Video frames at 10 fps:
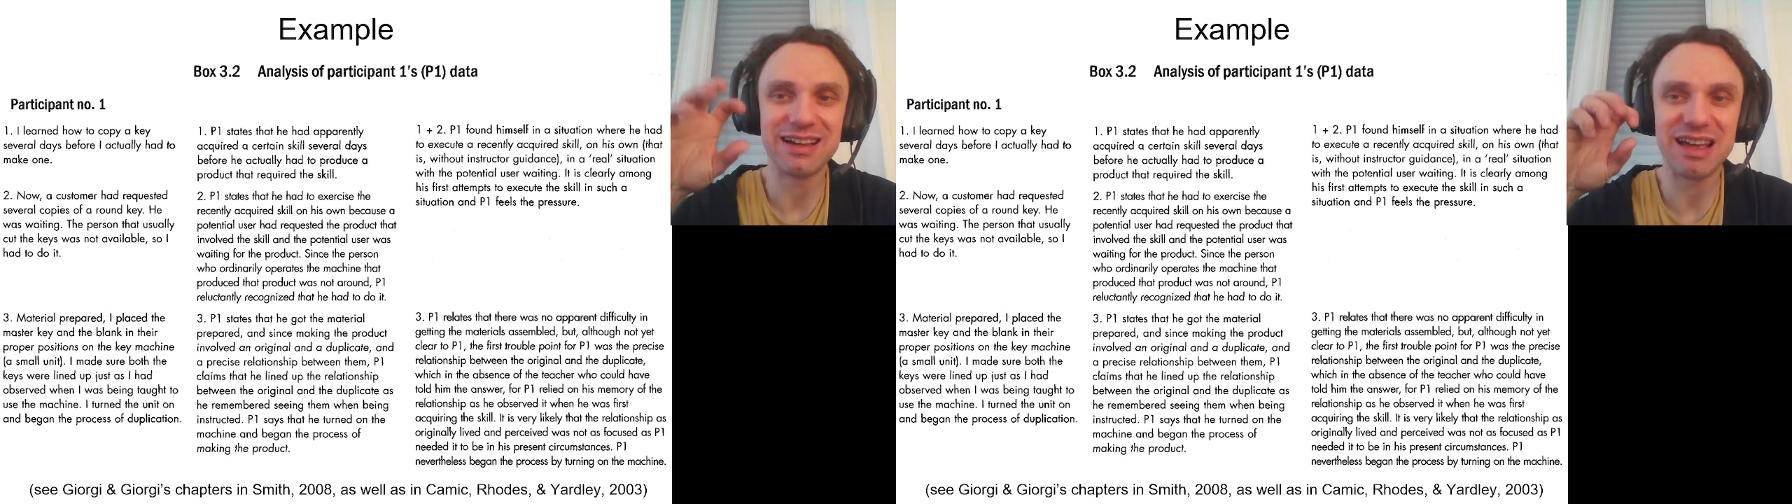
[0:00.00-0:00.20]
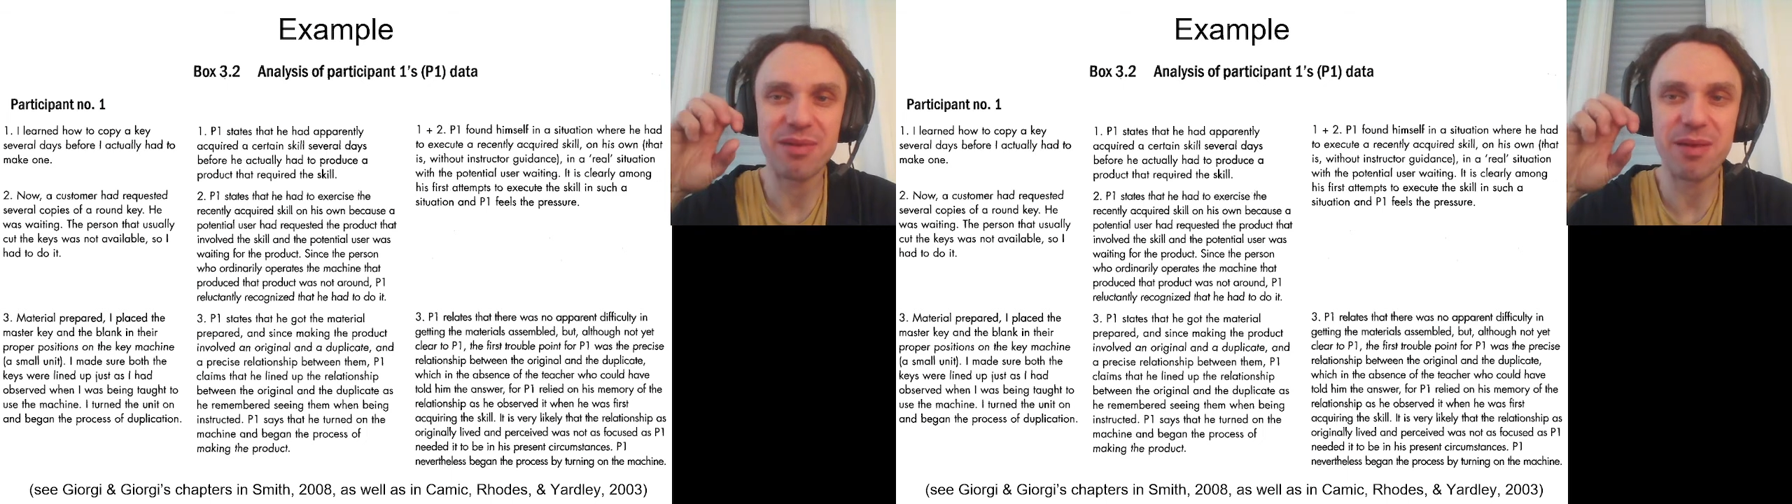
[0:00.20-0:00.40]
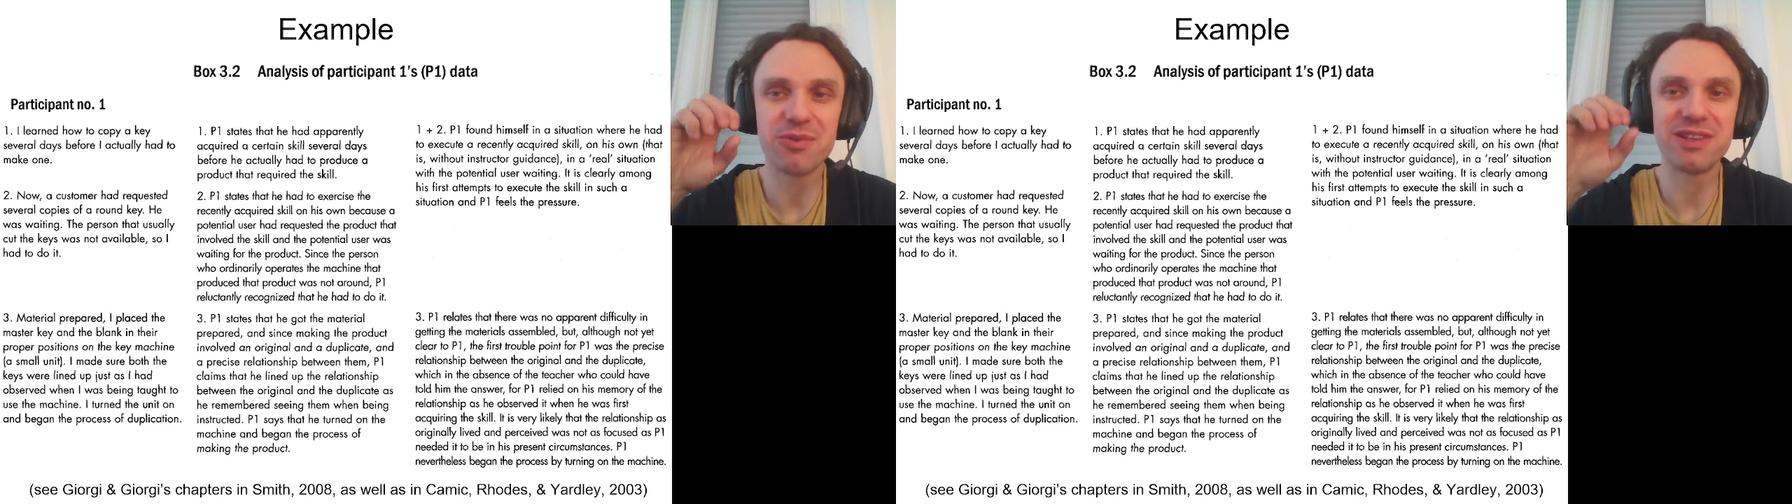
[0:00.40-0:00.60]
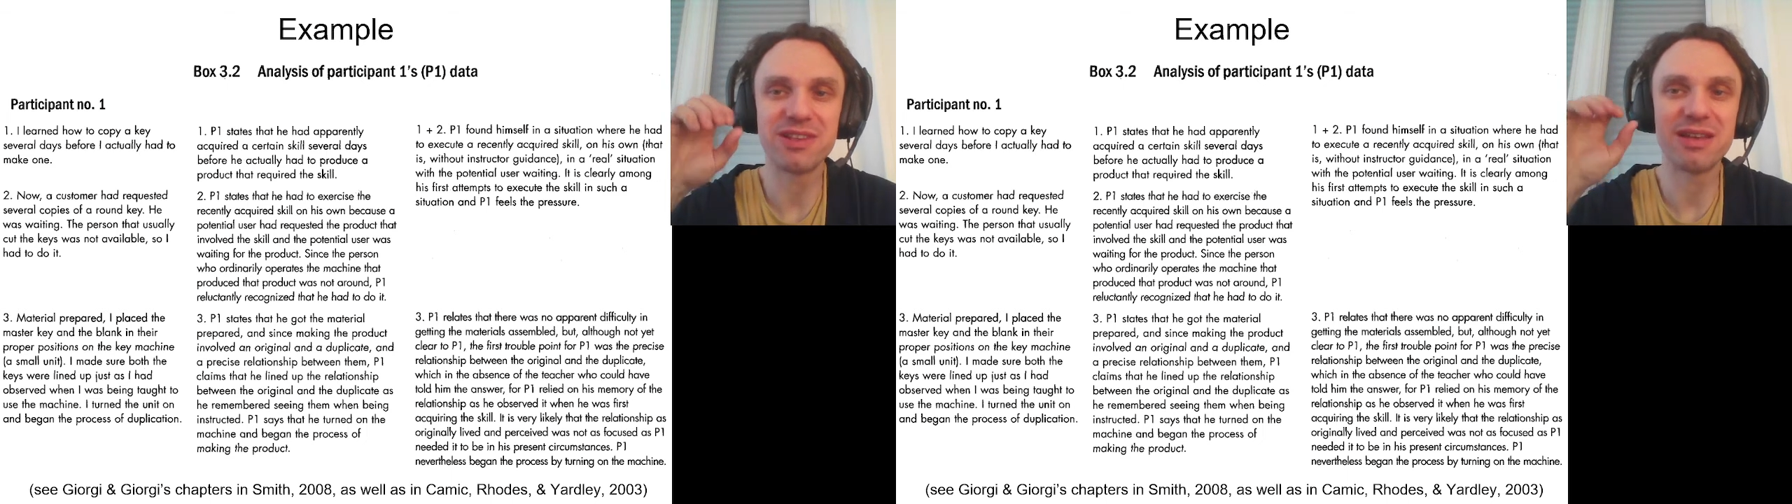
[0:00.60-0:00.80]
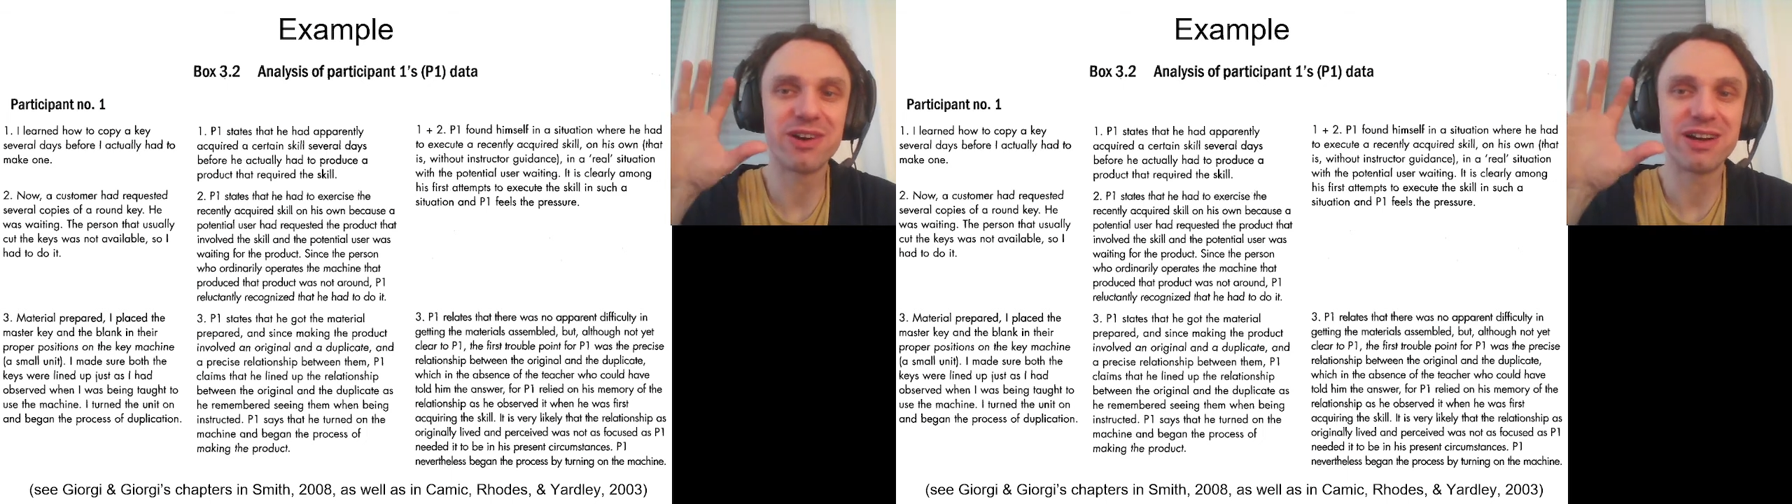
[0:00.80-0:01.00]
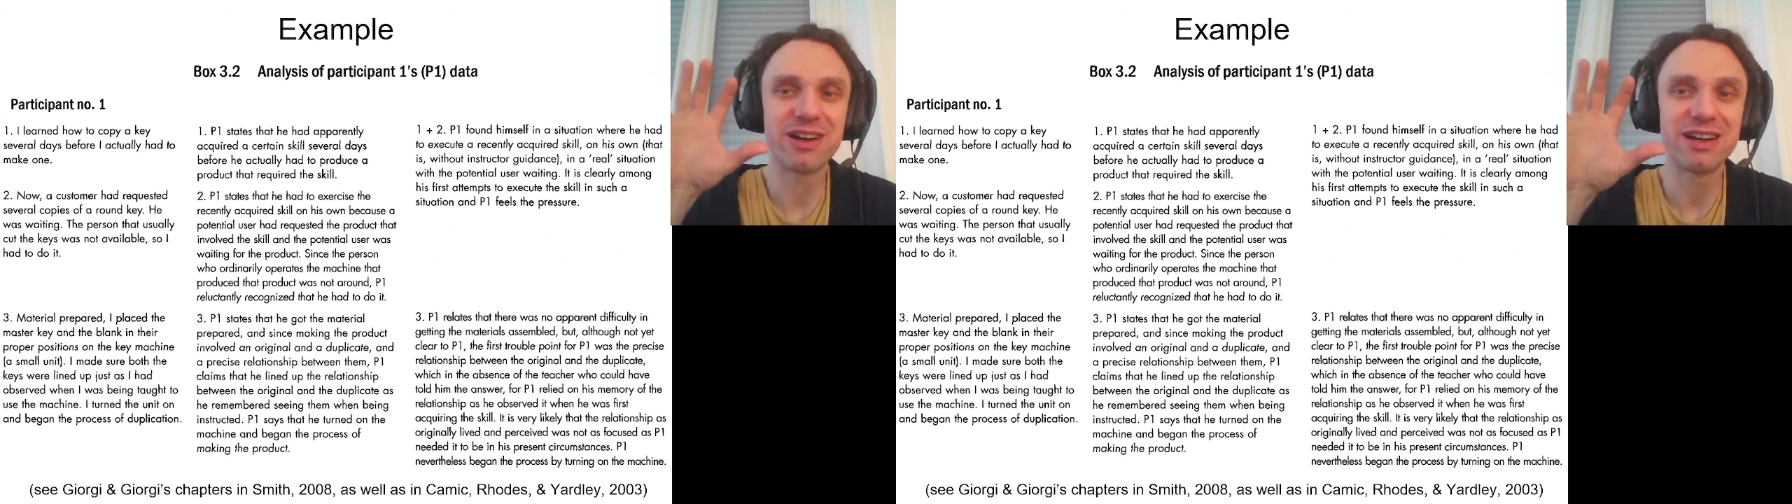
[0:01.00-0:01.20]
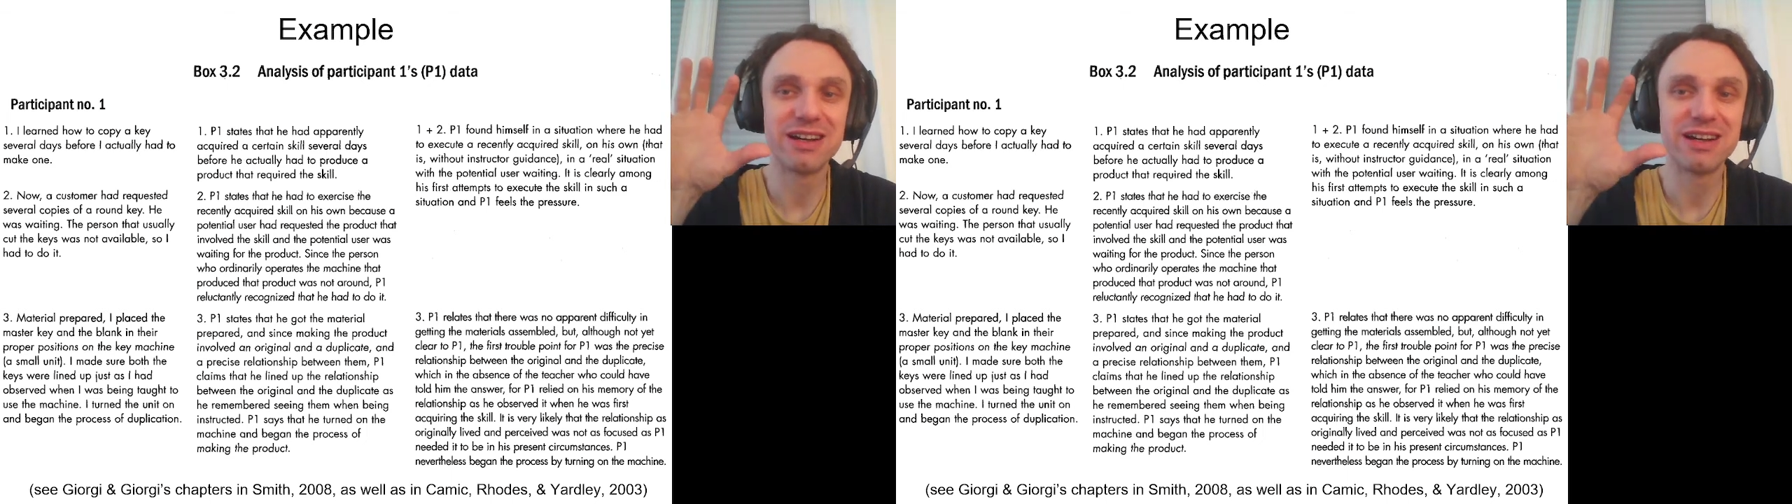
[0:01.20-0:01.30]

come up with a more